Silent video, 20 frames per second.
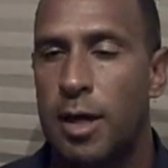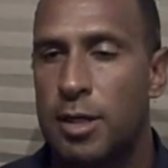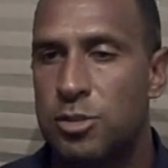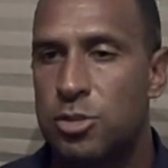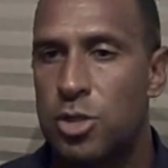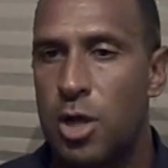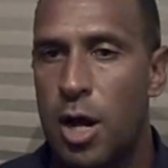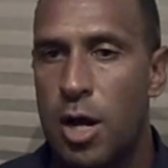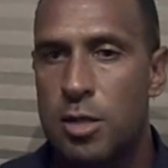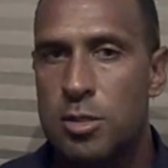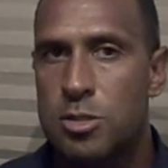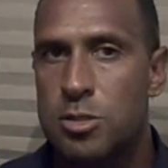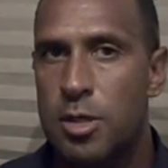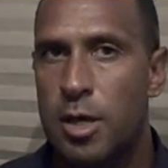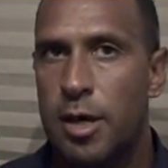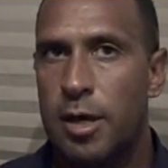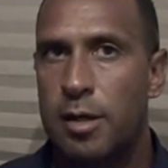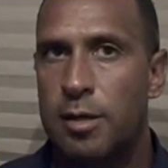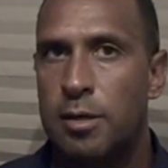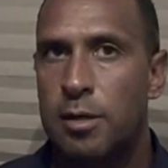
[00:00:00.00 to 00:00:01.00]
And John
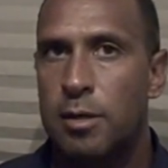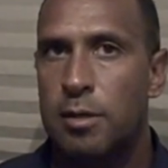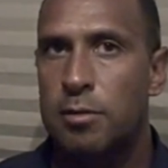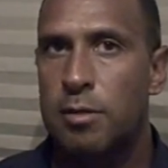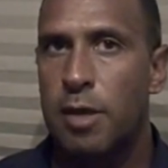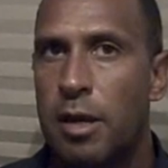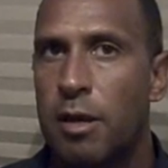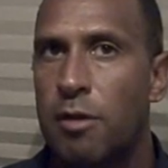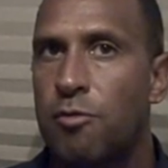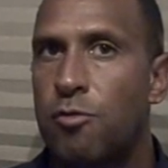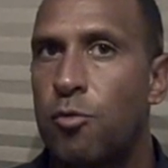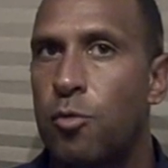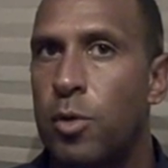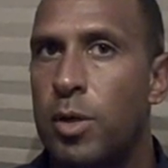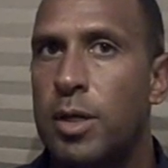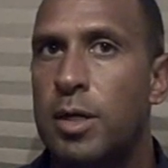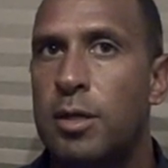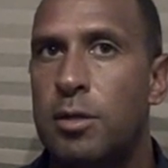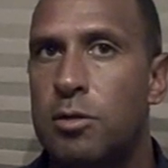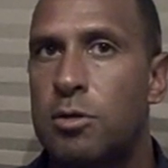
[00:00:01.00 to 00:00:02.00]
said that if
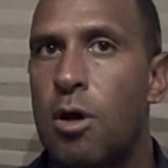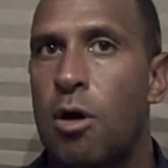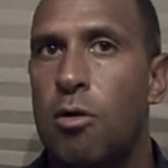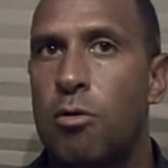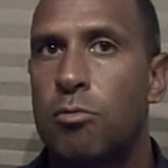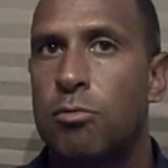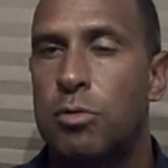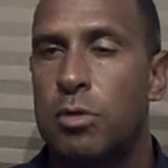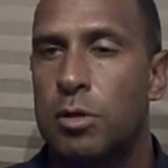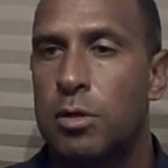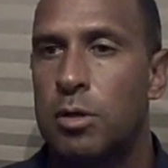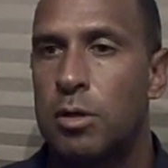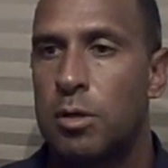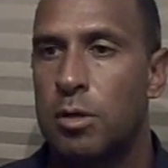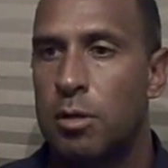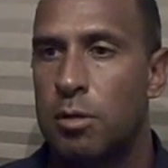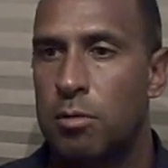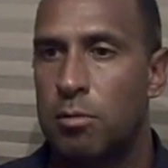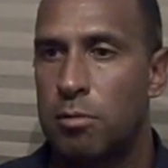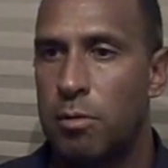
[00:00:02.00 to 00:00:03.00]
we don't
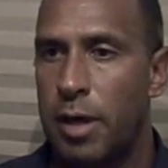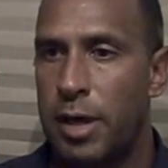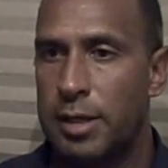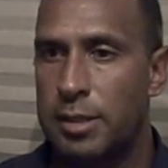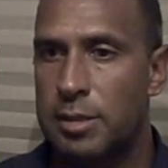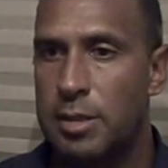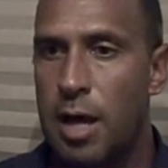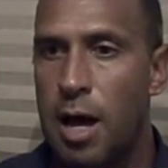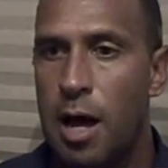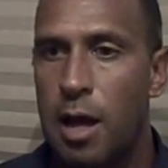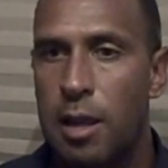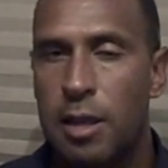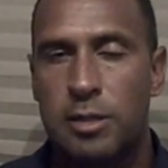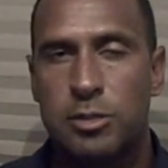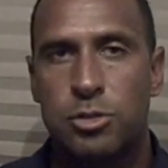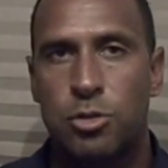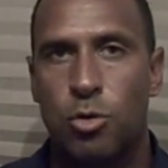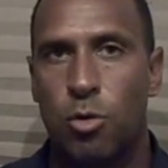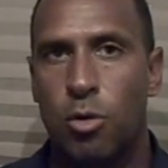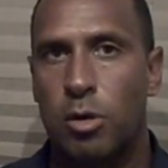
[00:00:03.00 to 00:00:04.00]

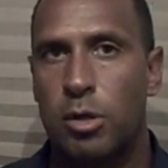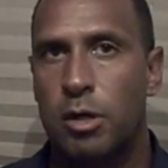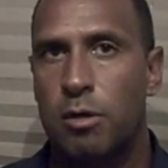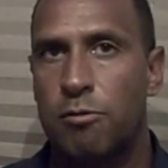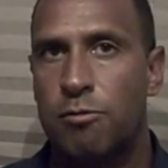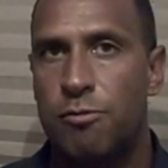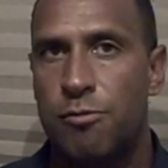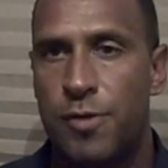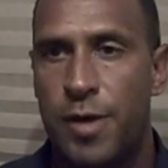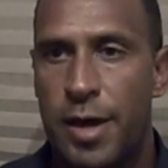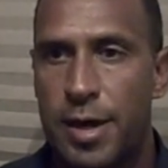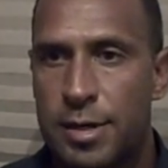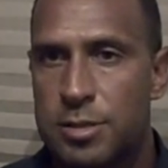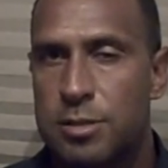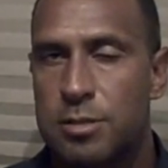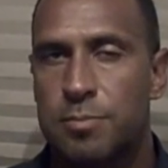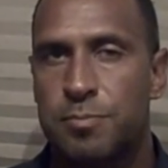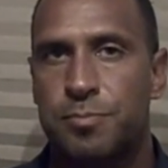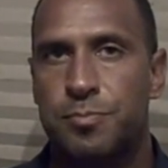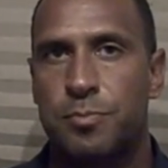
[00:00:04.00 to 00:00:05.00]
acknowledge or
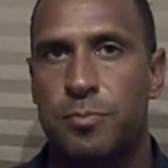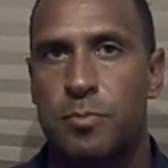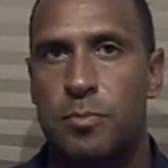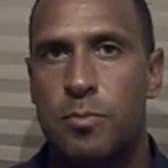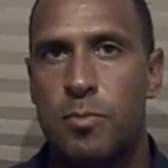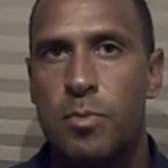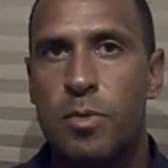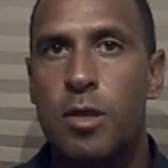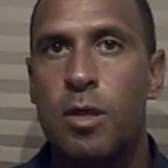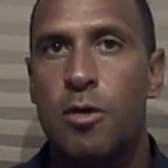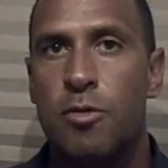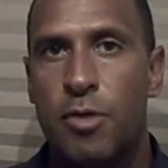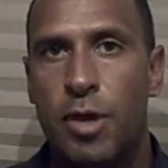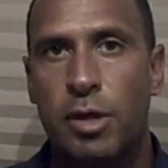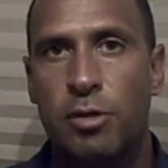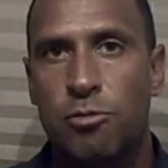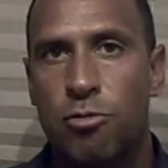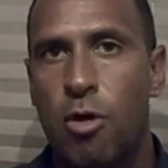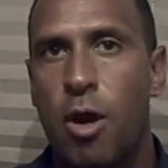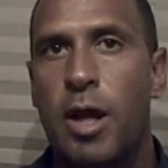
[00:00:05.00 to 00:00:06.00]
confess
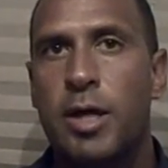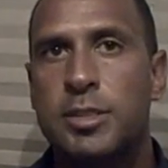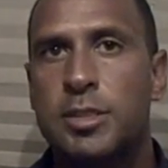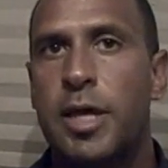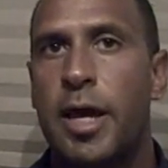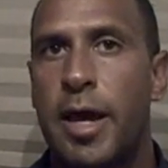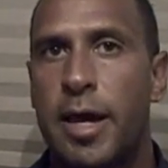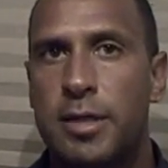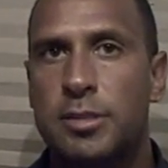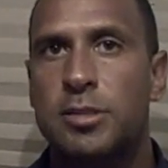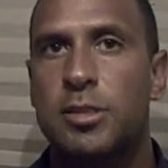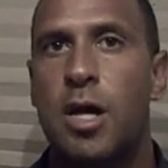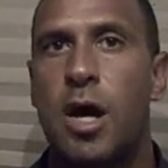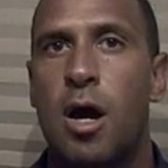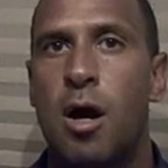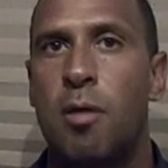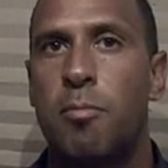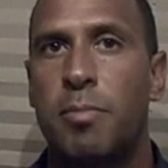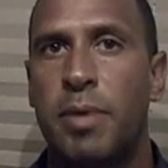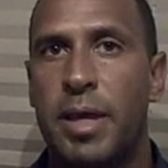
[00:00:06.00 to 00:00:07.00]
that Christ has
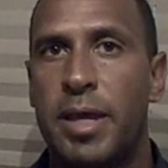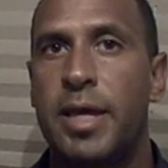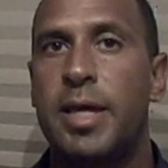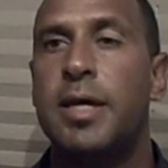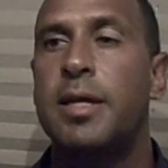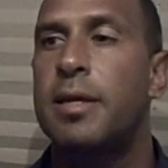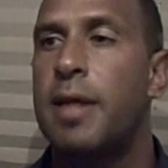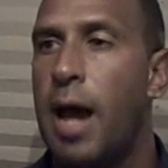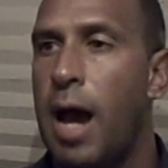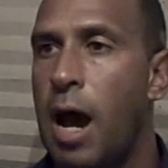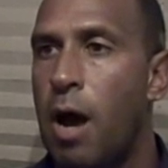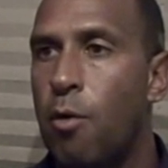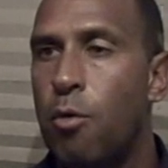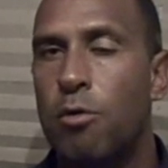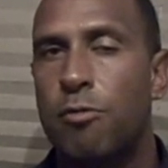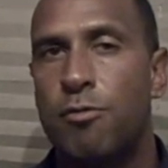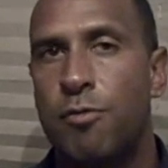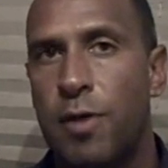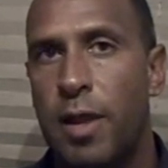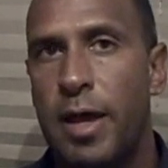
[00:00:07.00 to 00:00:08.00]
come in
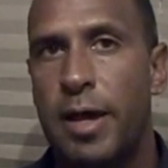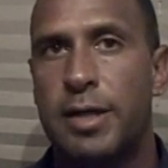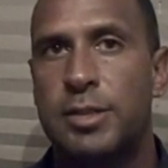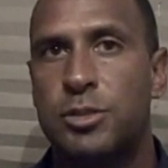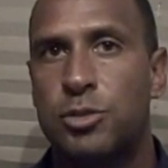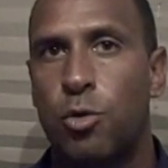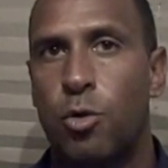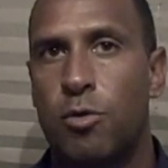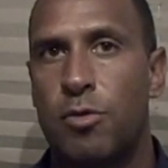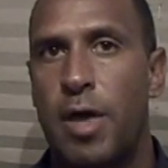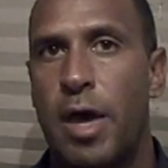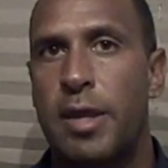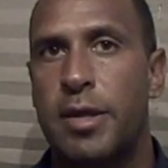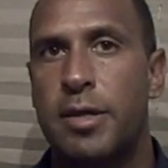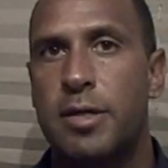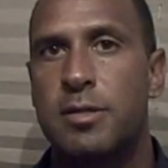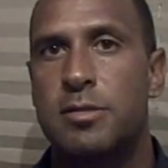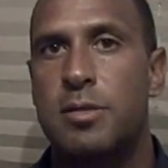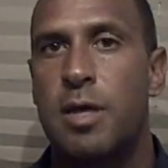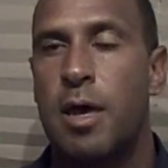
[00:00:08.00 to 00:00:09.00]
our flesh, or
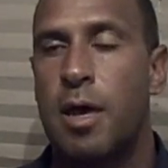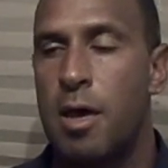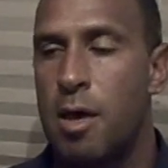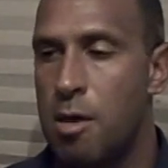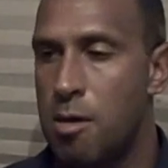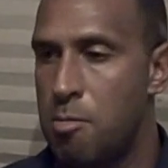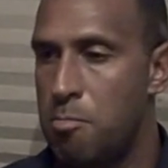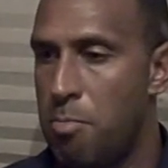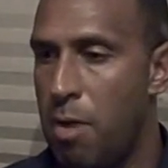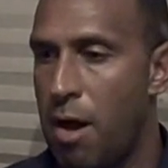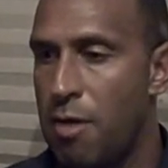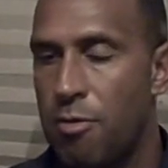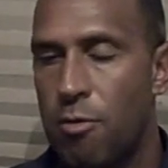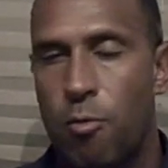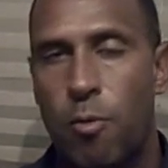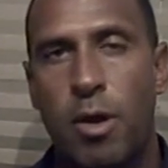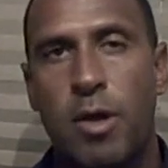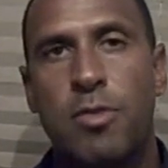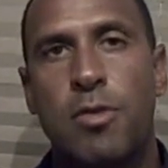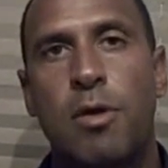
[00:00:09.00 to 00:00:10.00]
that is, by
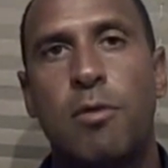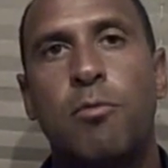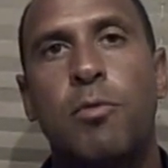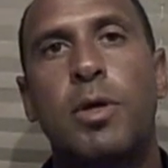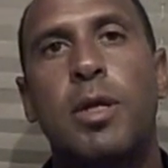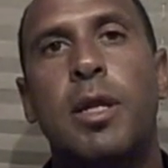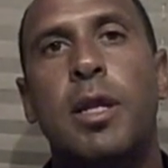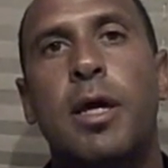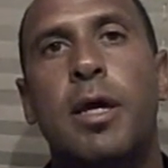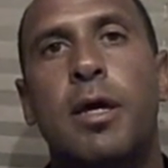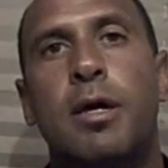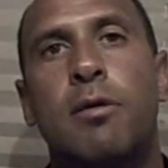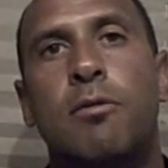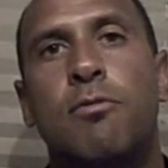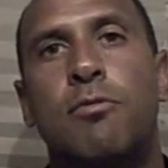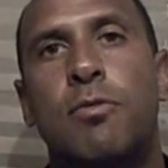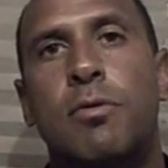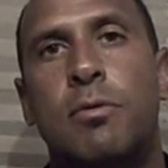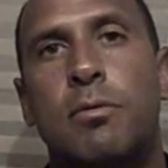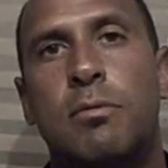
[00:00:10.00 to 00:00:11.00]
the way that we
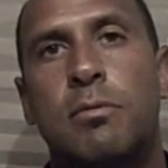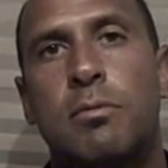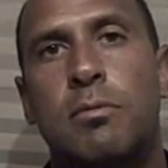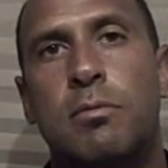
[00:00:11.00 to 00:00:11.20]
live,